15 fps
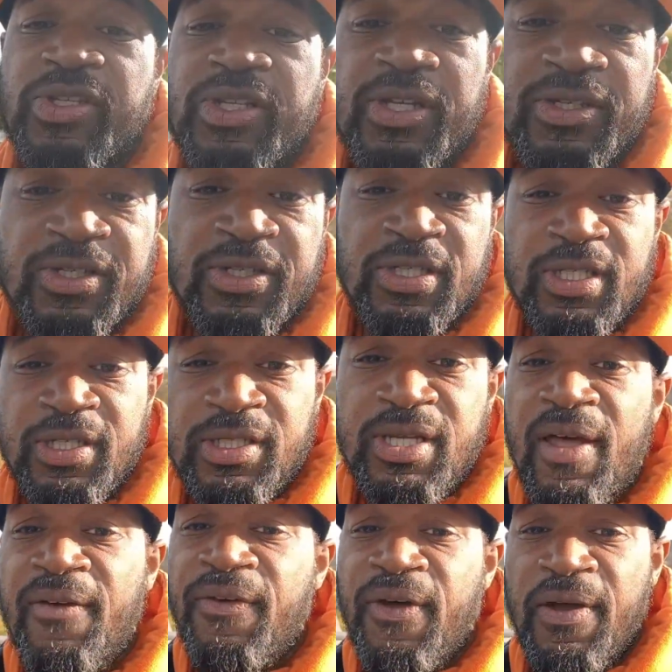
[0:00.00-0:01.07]
tells us it's a
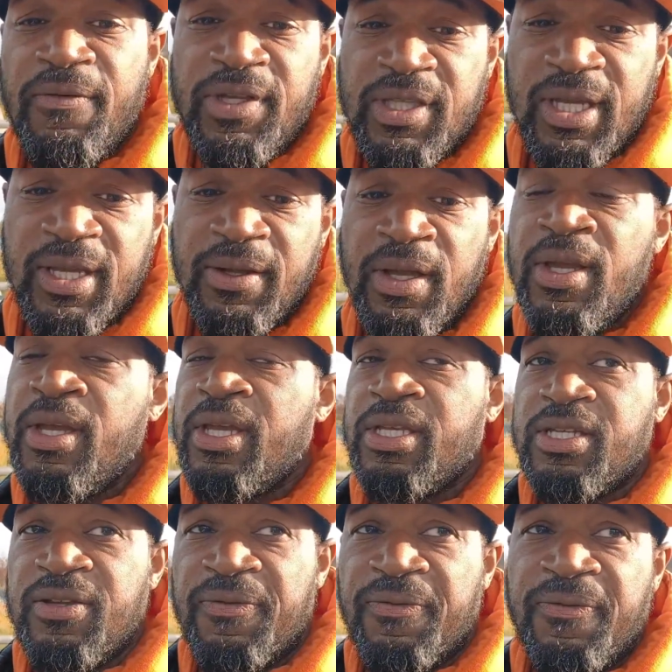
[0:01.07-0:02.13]
time for everything.
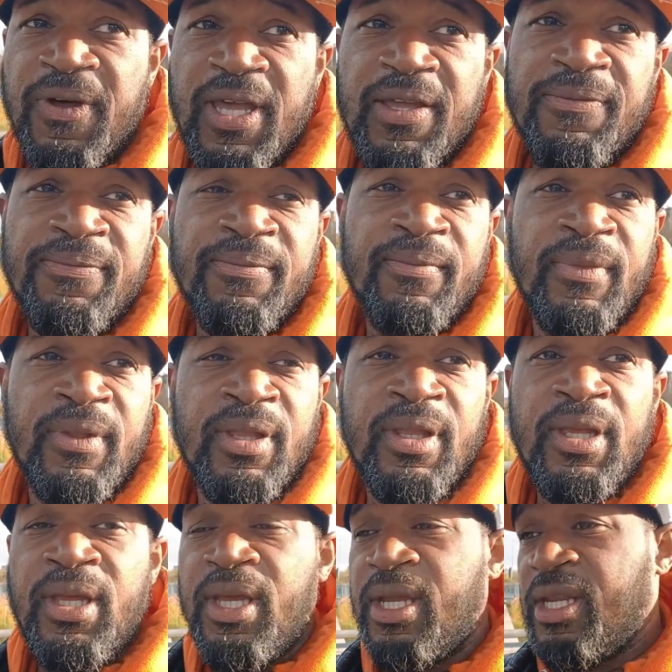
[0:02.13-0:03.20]
It's a fight,
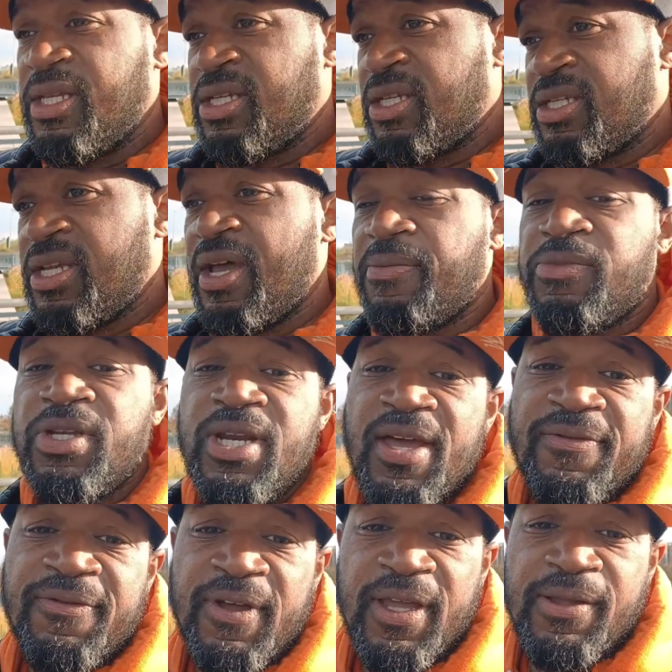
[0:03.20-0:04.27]
and it's a time to
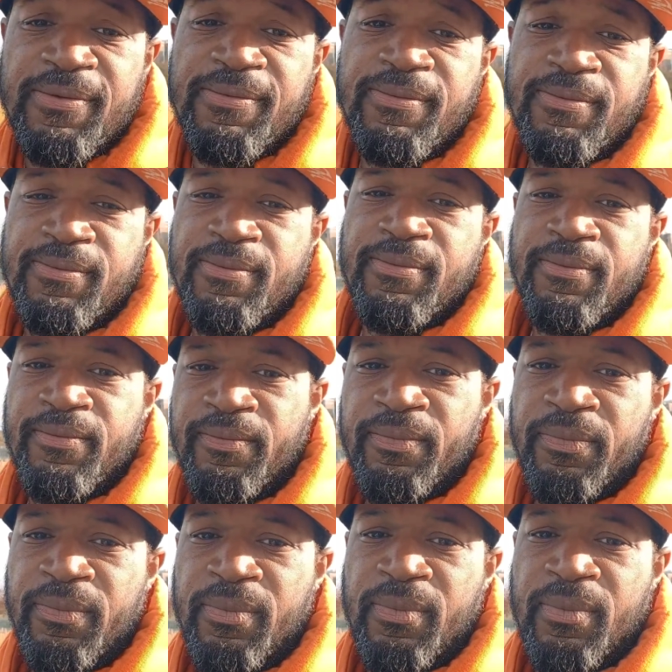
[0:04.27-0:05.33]
not fight.
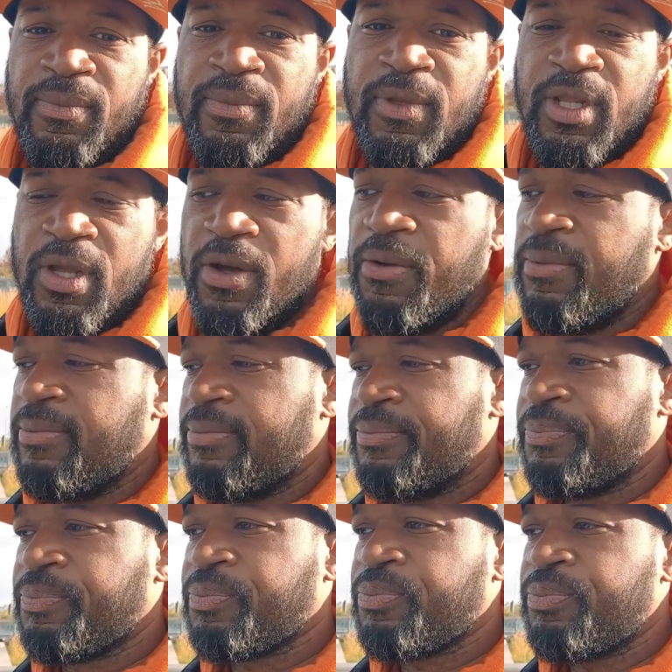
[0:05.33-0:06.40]
No,
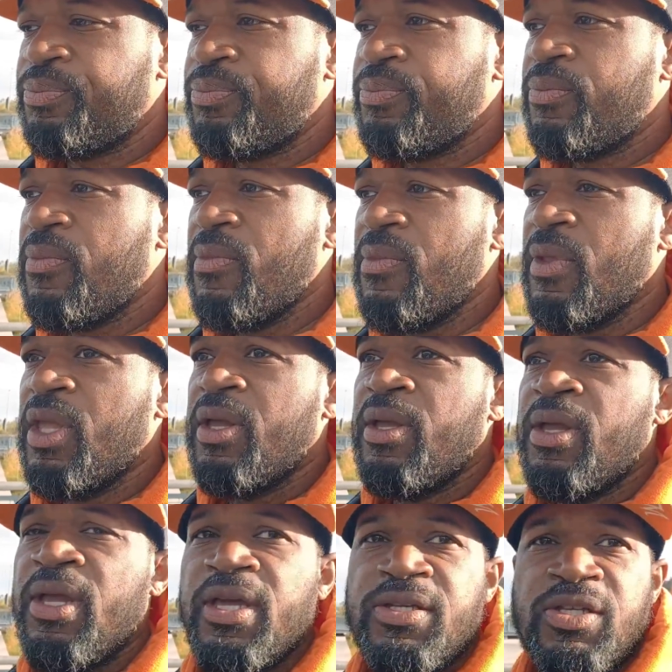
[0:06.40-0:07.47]

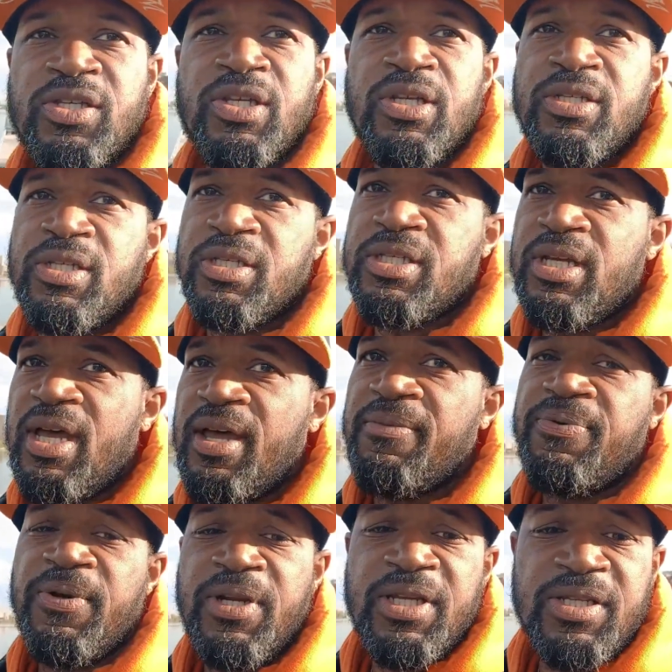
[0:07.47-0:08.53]
it's a time
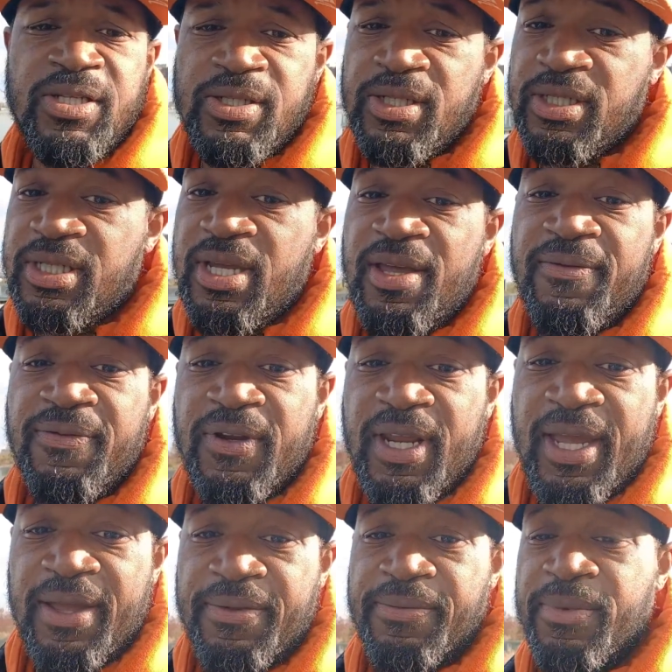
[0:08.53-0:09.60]
for this. It's a time for
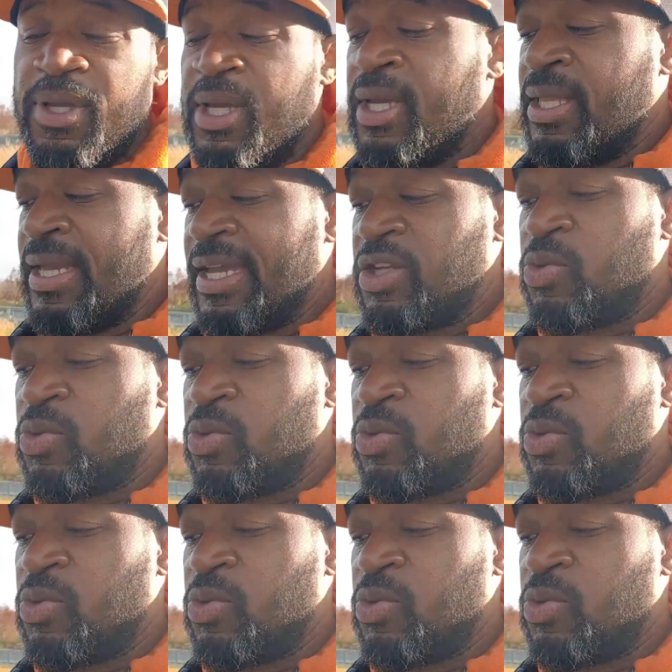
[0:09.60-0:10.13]
that. That's